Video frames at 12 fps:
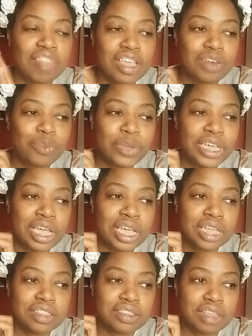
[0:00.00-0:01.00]
Then we
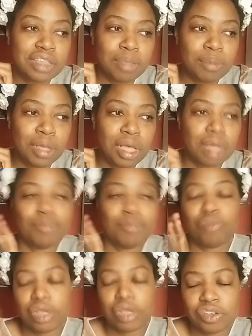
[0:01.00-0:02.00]
get some
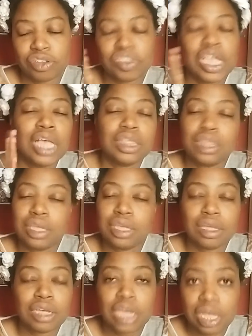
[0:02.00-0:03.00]
brothers,
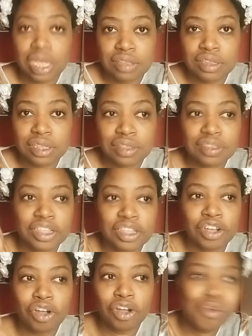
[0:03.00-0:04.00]
the cousins.
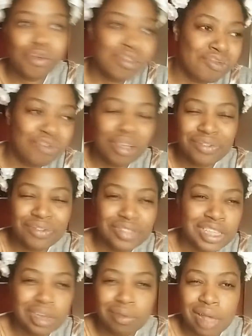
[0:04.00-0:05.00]
They're all
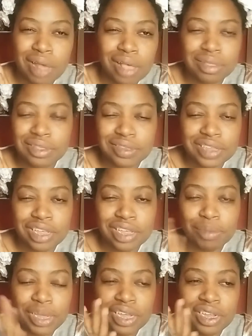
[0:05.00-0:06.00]
roughly around the
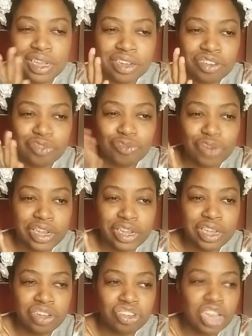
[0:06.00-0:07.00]
same age
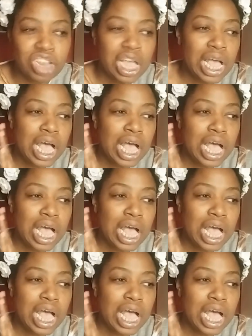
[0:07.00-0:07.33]
range.